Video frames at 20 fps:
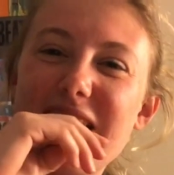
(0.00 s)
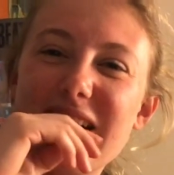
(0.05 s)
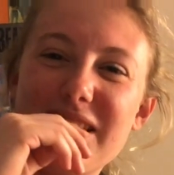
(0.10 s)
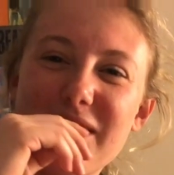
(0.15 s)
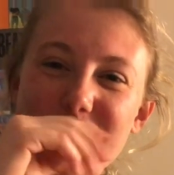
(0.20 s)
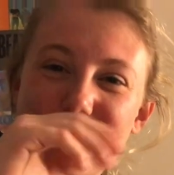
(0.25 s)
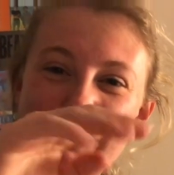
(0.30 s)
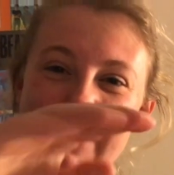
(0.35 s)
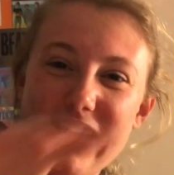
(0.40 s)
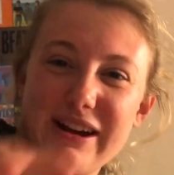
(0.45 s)
got
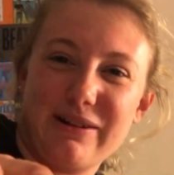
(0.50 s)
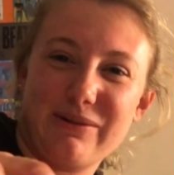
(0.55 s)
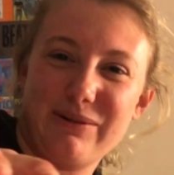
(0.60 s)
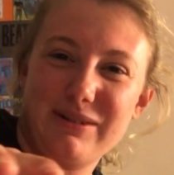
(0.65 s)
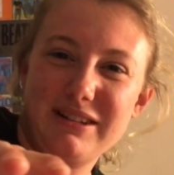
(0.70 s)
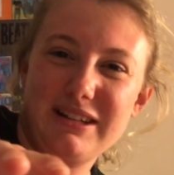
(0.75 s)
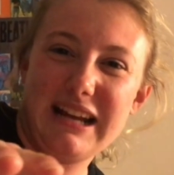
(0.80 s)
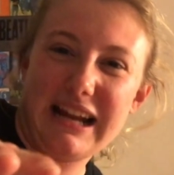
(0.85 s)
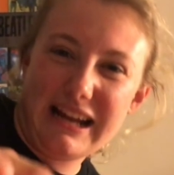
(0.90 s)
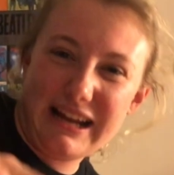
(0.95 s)
in a wreck
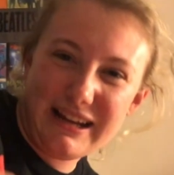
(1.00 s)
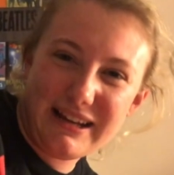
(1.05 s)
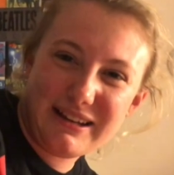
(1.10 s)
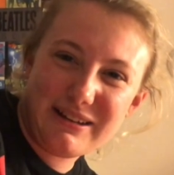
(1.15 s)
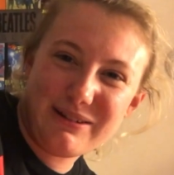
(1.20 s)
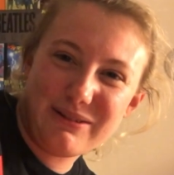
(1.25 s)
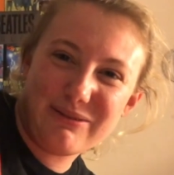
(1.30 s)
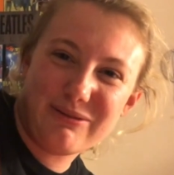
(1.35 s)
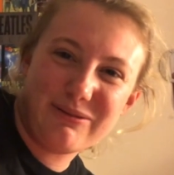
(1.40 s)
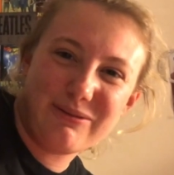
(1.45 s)
one day
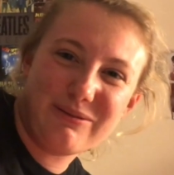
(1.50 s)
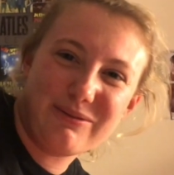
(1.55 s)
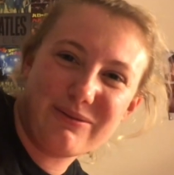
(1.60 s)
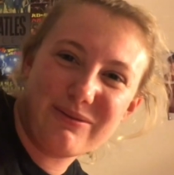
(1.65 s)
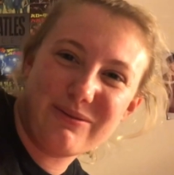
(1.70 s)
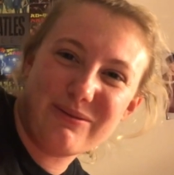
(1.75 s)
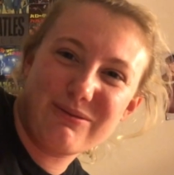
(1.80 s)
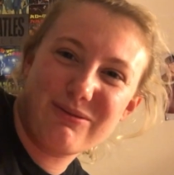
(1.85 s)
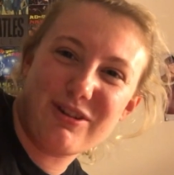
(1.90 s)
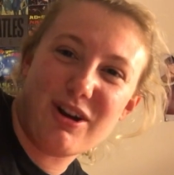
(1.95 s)

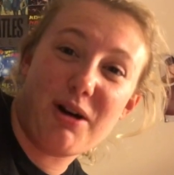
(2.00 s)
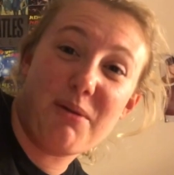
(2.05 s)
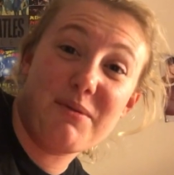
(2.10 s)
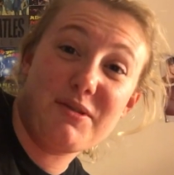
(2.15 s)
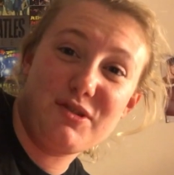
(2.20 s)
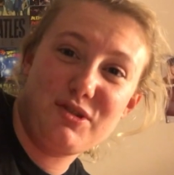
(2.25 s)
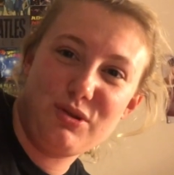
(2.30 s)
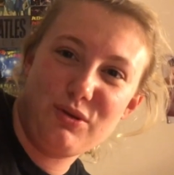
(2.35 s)
coming